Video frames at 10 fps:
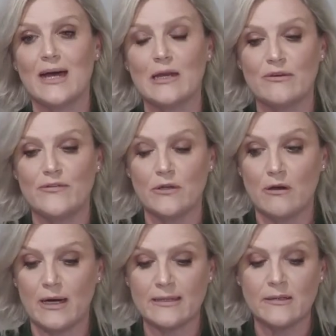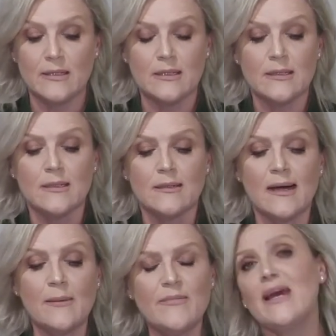if you like.
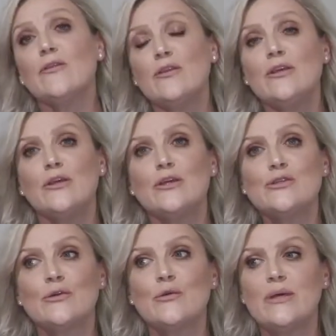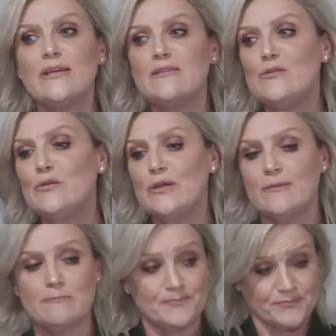The other thing you can do is you
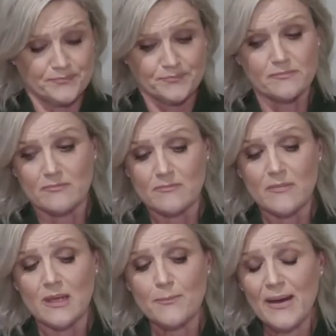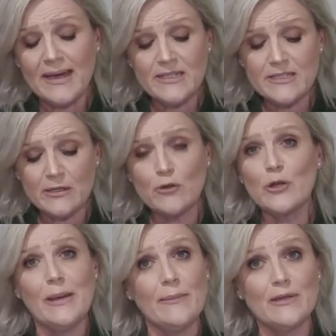can paint, and a lot of
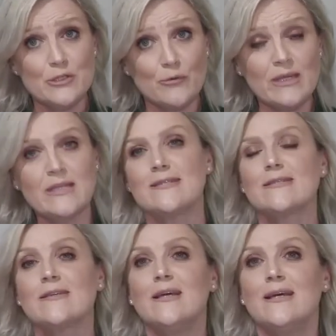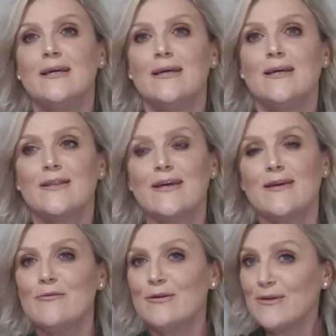people are doing this.
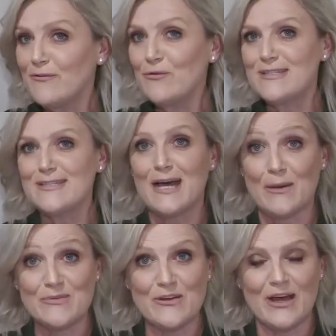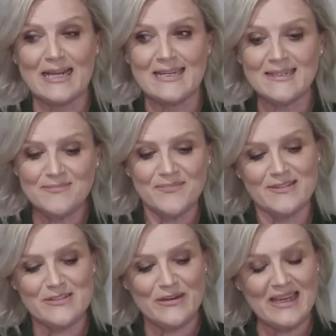Everyone's into upcycling.
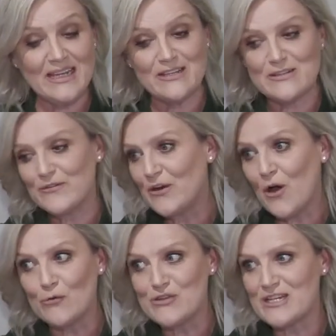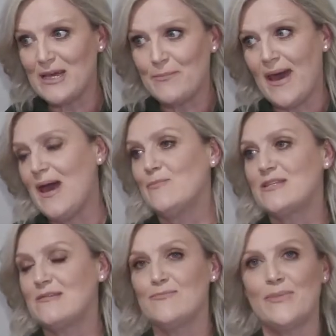So getting yourself an old chair perhaps
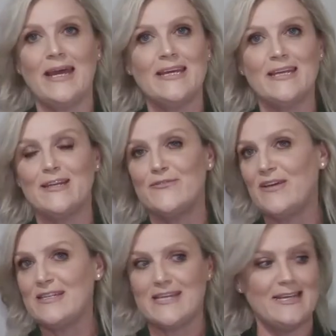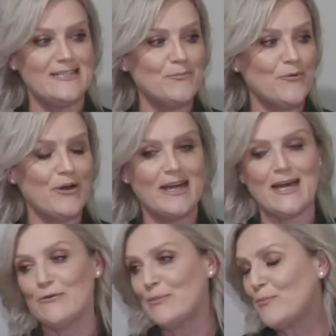and painting it in a fantastic bright
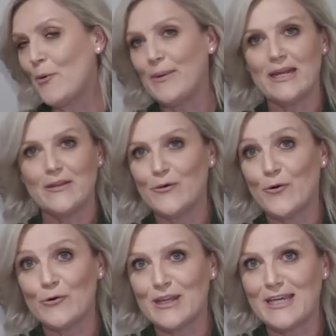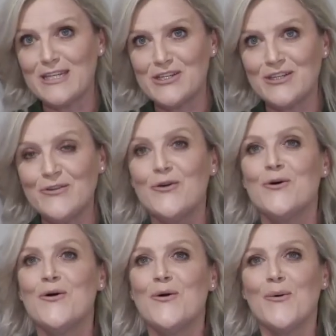colour and popping it in the corner of the kitchen,
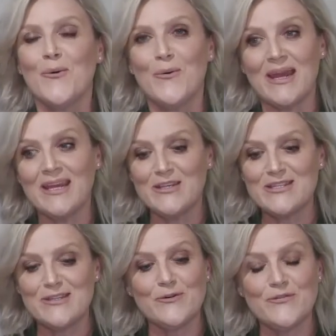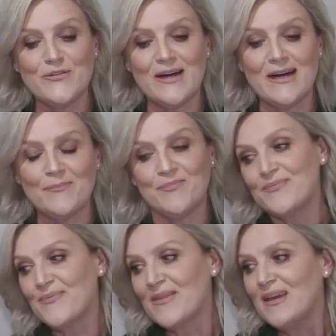or getting yourself,
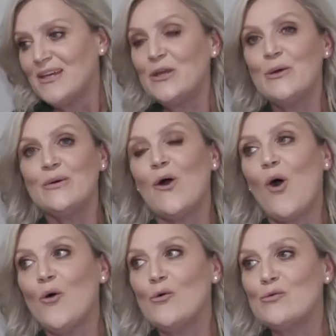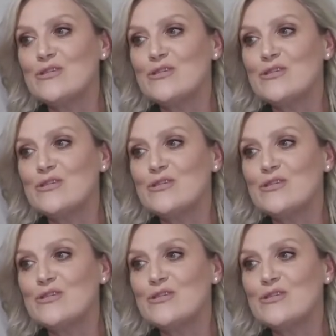you know, an old